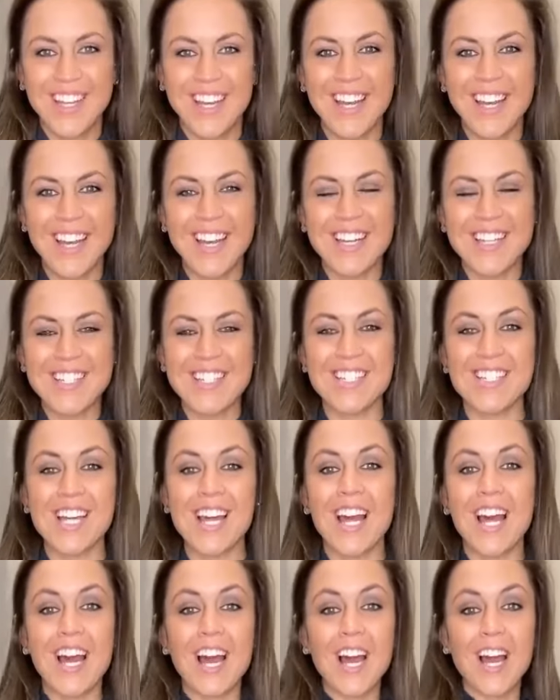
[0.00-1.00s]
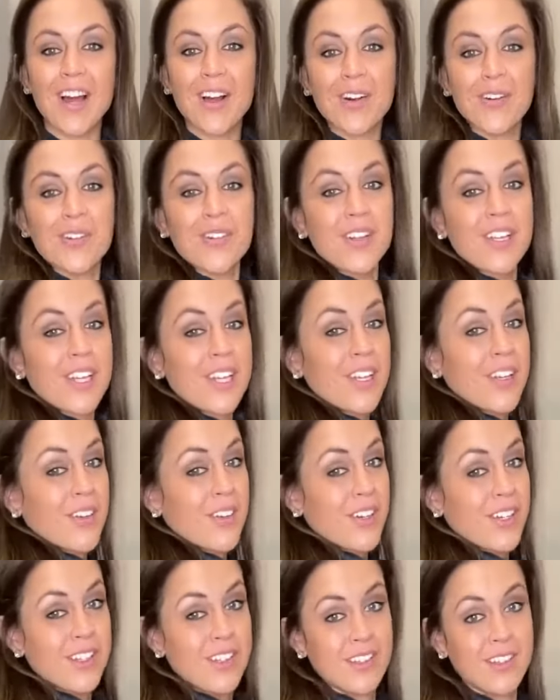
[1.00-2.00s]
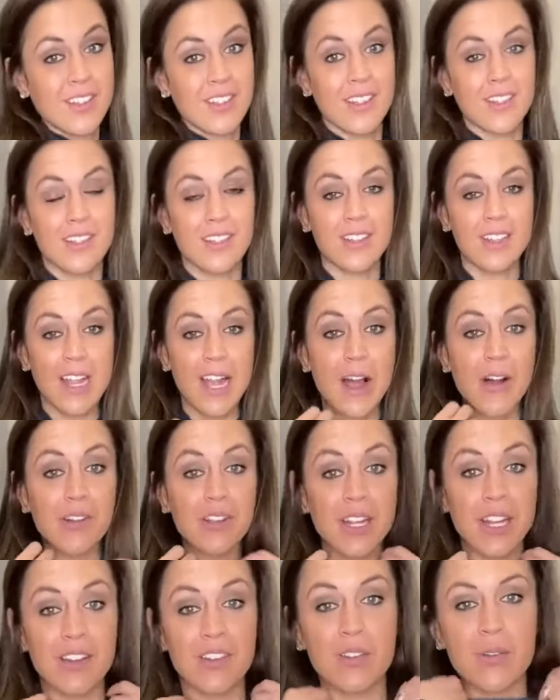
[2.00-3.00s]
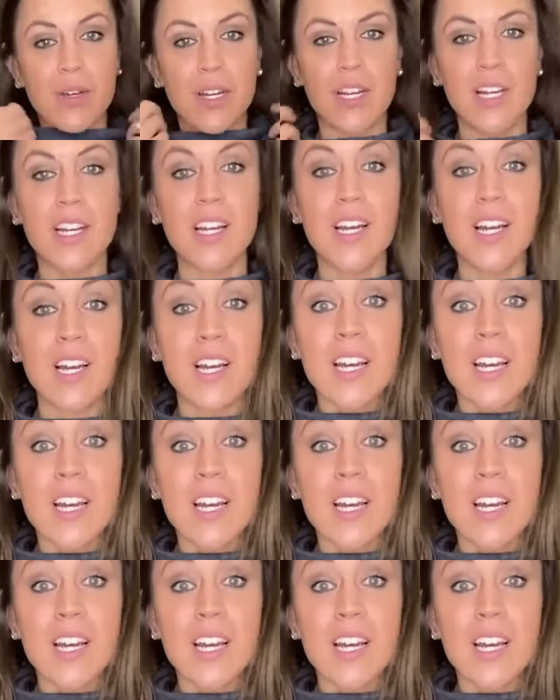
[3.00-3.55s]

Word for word: Hey guys, how cute is this cowl neck sweater?